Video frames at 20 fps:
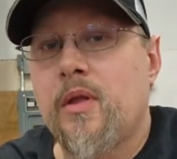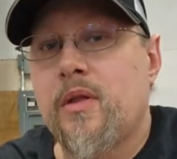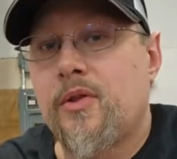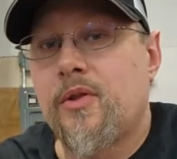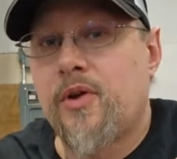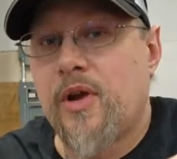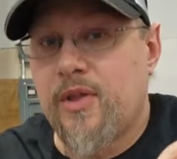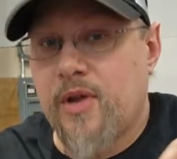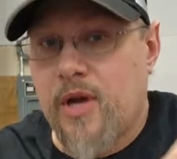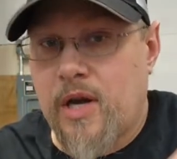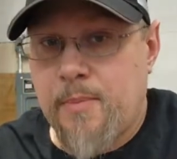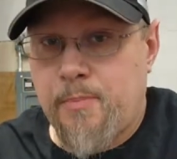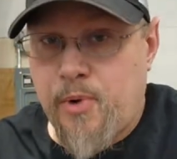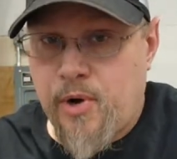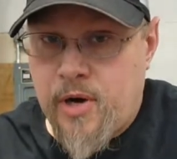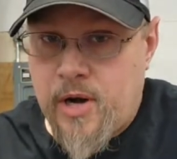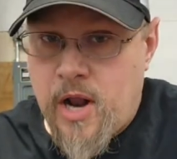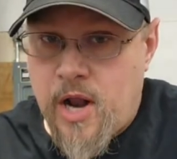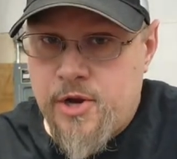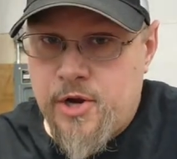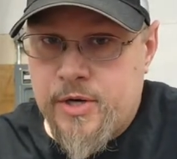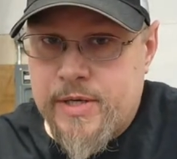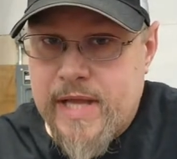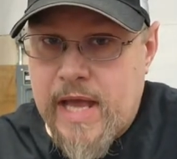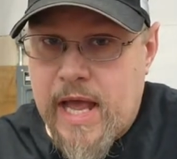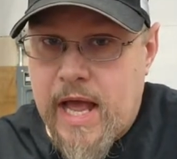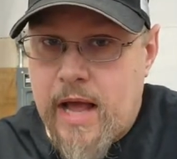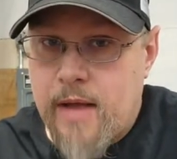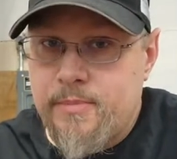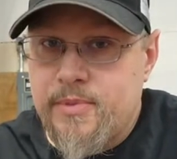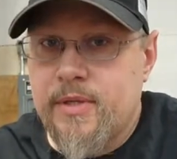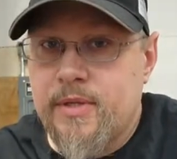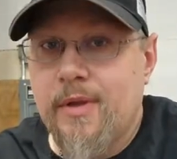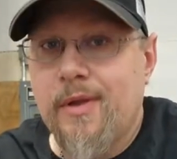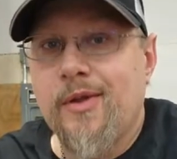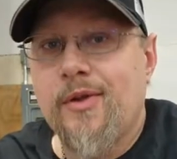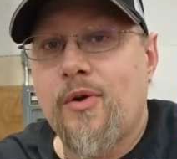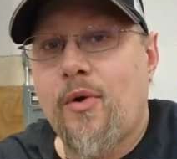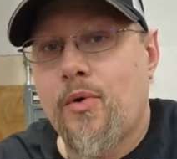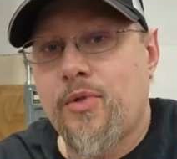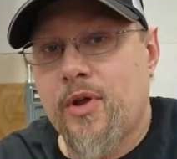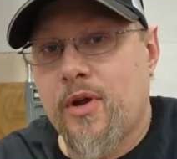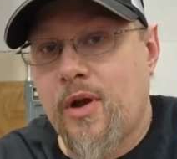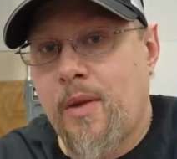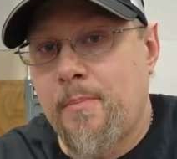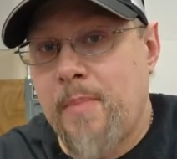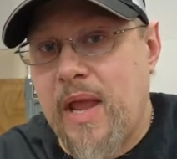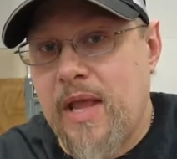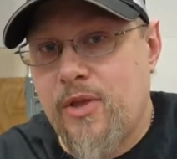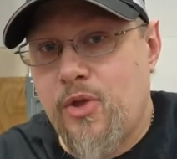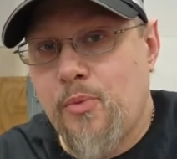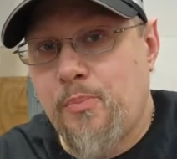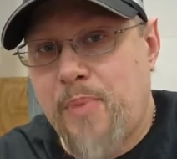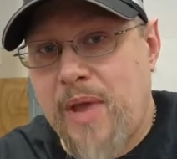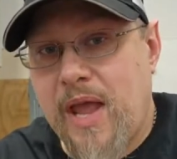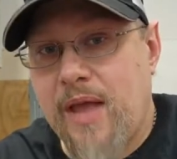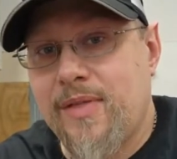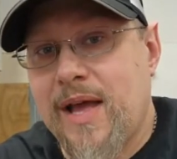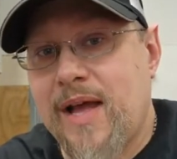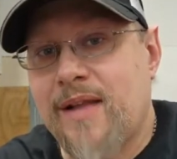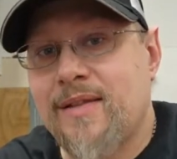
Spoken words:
They're either going to put it on your tabs or they're going to make you pay that